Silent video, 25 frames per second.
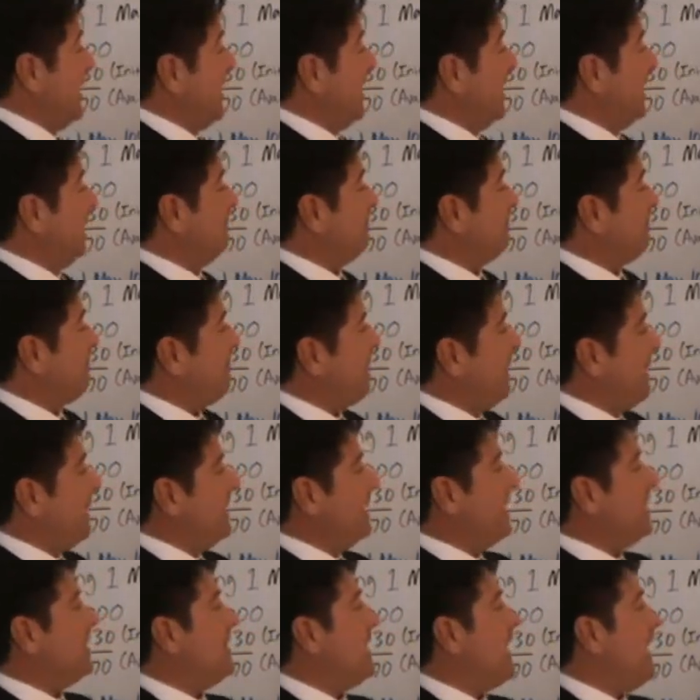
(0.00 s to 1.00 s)
And
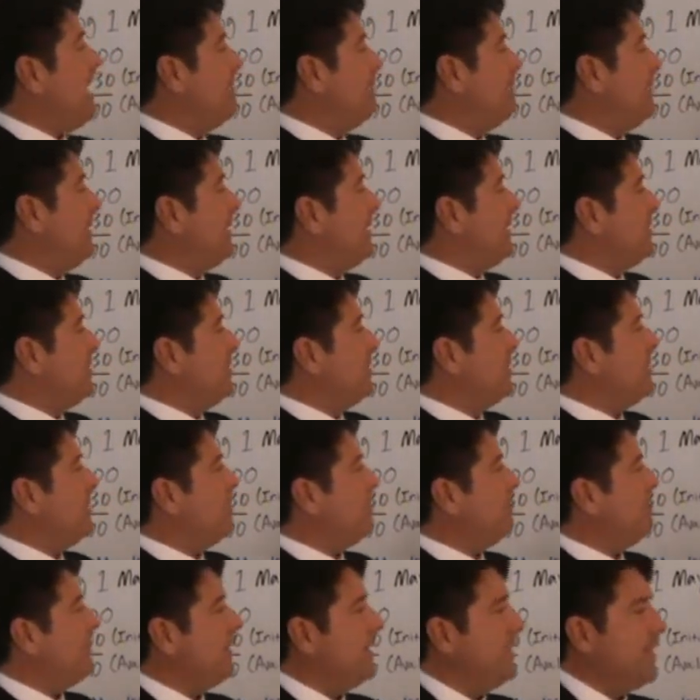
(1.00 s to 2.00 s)
I did that because you
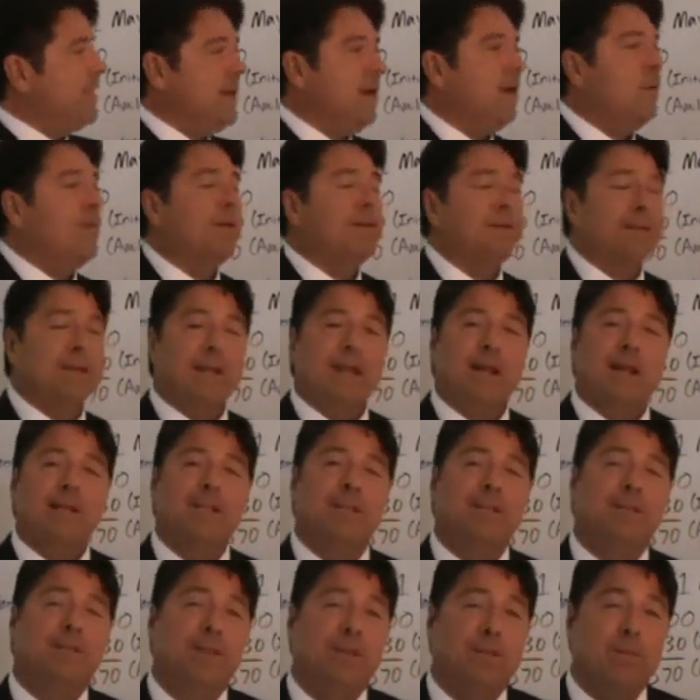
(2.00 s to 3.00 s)
don't really know what the
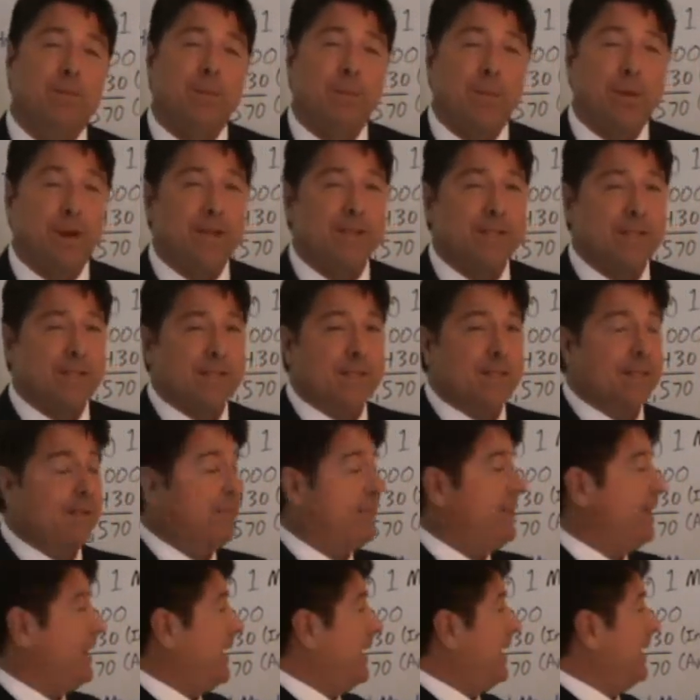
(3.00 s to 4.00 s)
next available price is
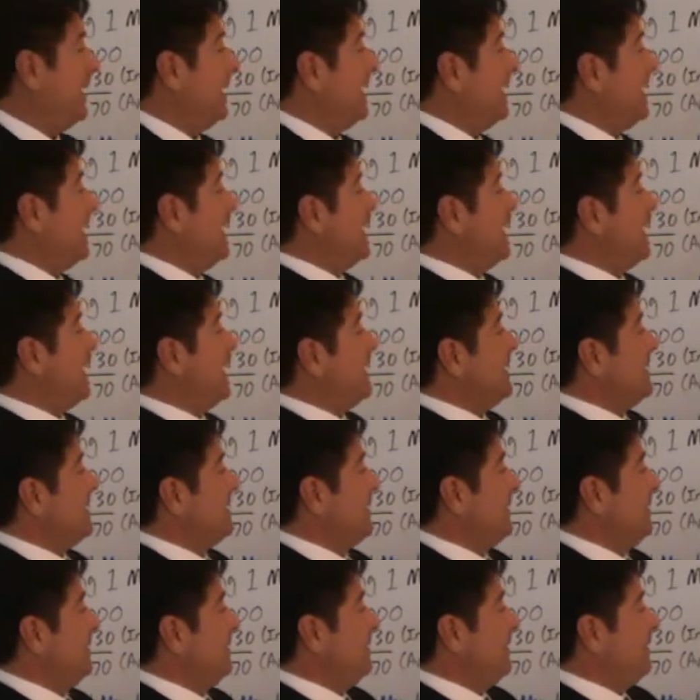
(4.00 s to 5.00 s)
going to be.
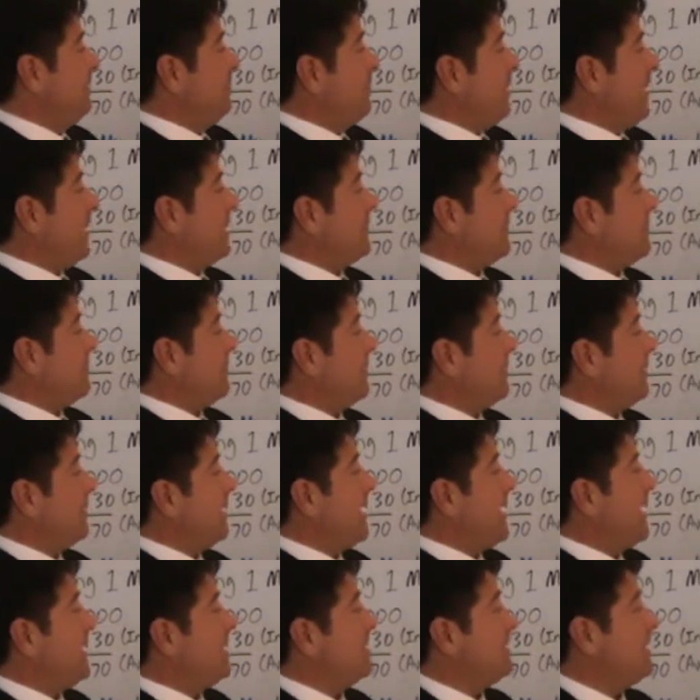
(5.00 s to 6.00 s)
So it breaks through
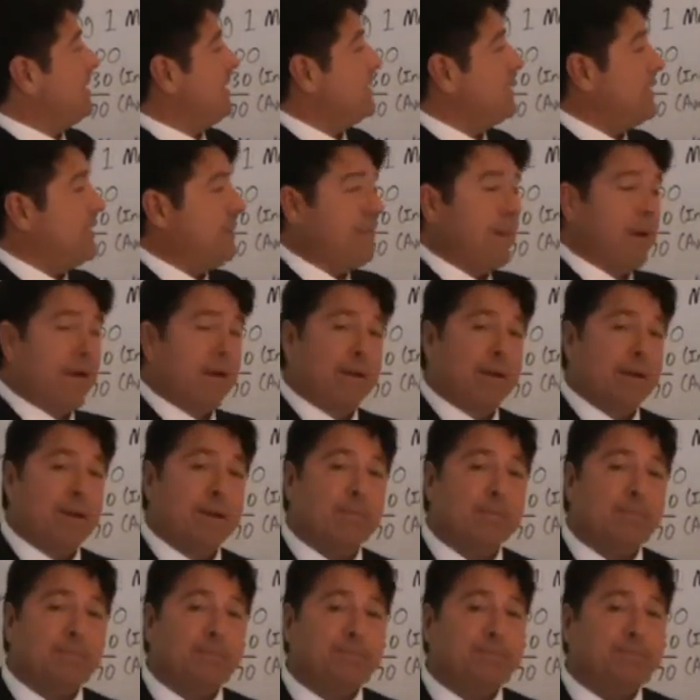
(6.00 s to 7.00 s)
your 960
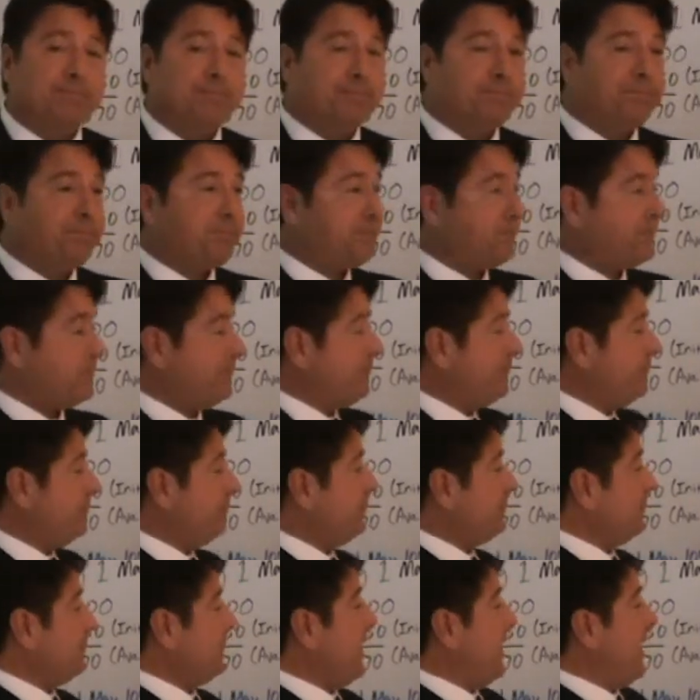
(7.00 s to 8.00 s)
barrier
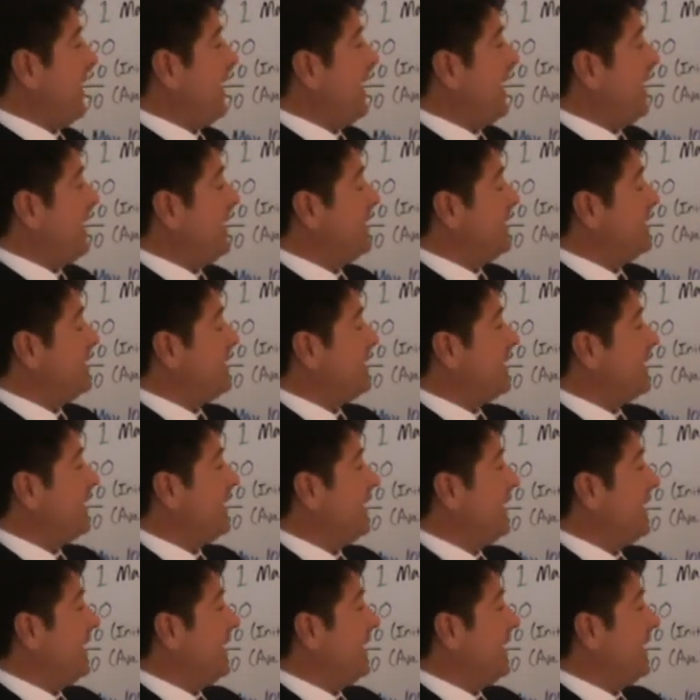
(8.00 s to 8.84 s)
and